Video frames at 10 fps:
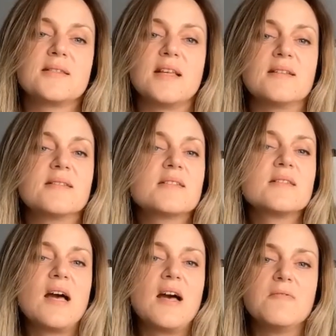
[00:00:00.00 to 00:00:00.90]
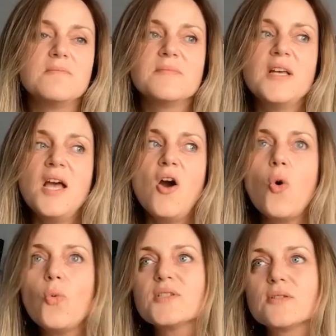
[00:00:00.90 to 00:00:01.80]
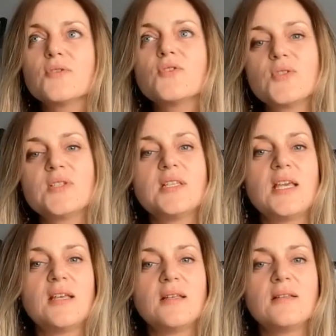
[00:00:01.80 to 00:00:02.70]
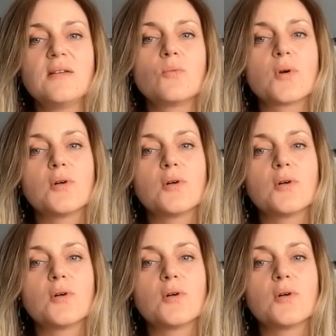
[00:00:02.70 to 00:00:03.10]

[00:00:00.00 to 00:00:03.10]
that always look to see the